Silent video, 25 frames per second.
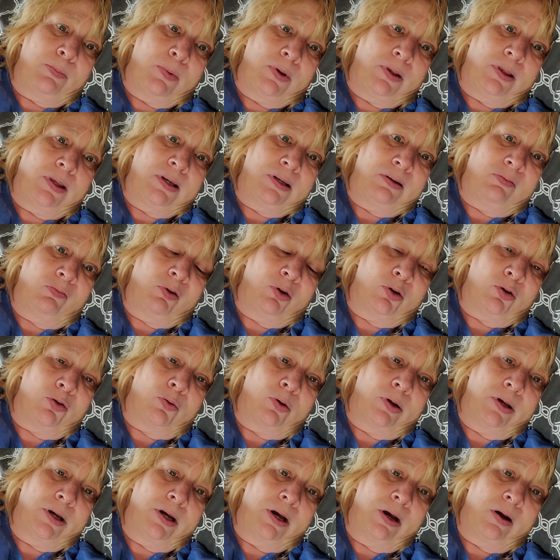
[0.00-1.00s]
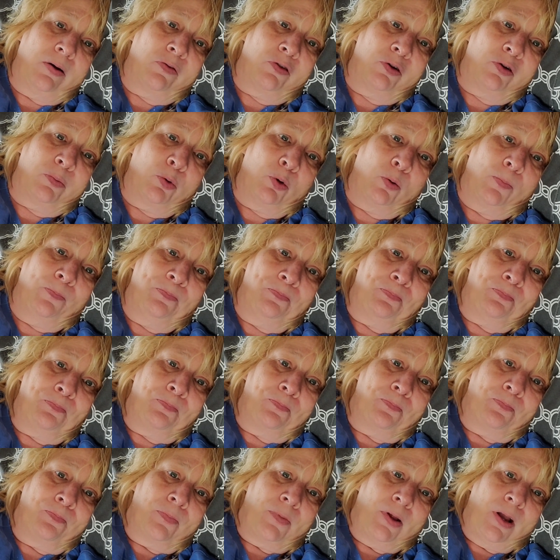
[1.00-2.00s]
but this feels really comfortable.
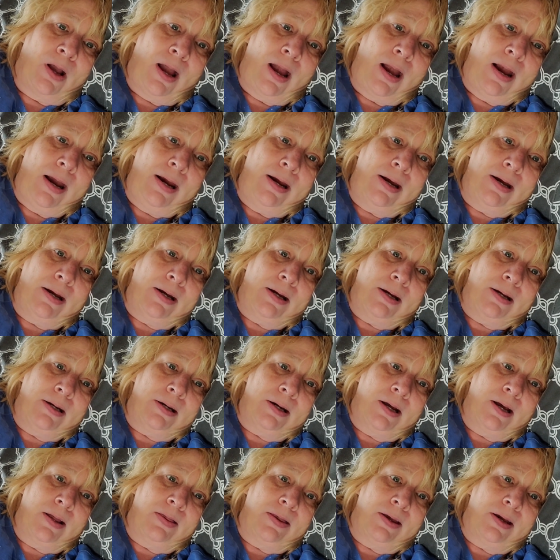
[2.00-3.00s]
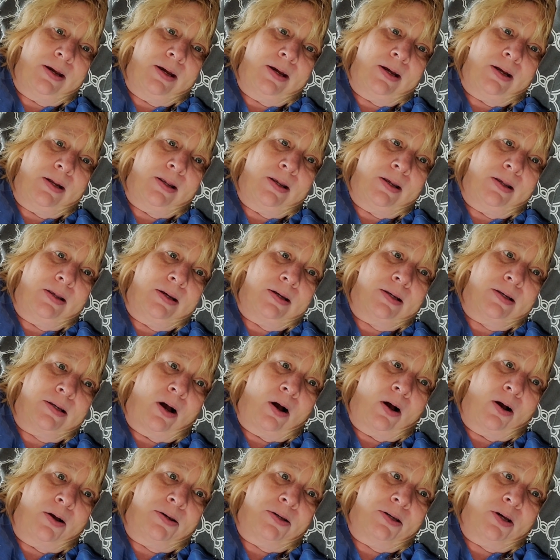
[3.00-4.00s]
And then this
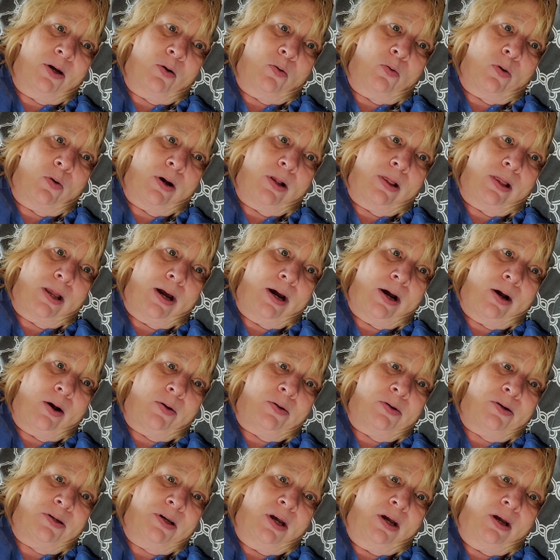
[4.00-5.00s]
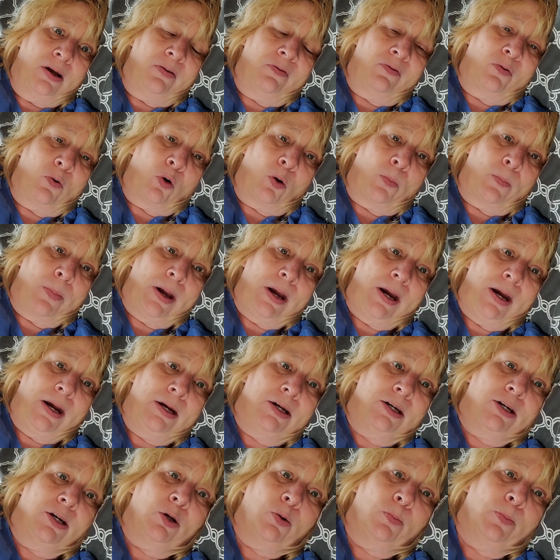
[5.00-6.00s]
also allows for me
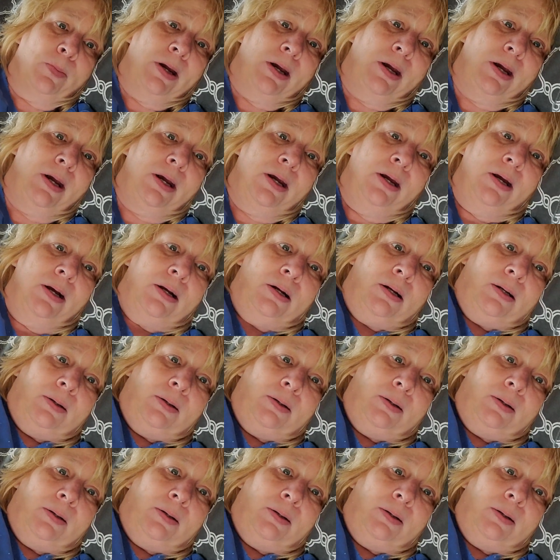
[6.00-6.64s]
to be